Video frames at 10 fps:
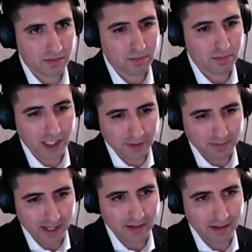
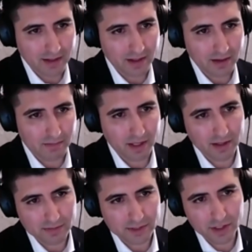prospecting,
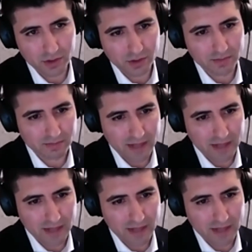but still